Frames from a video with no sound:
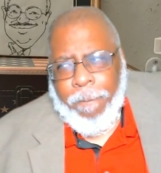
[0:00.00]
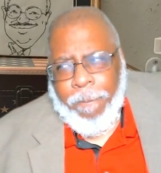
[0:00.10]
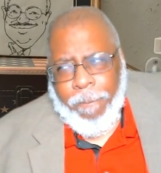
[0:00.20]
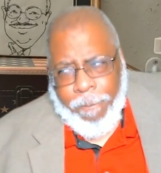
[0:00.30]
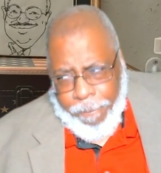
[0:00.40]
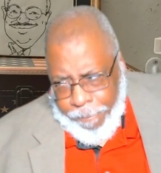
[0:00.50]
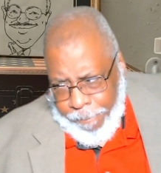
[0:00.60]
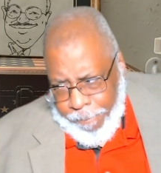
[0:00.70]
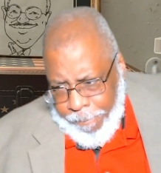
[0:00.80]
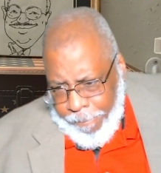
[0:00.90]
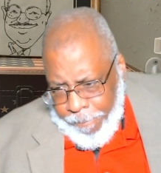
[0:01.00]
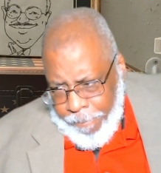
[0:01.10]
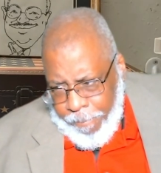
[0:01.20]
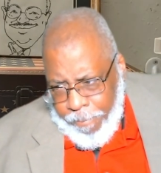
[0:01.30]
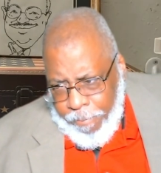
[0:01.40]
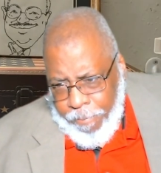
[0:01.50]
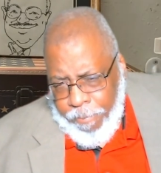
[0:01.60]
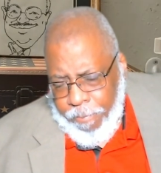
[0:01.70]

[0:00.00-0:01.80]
No one is speaking in this clip.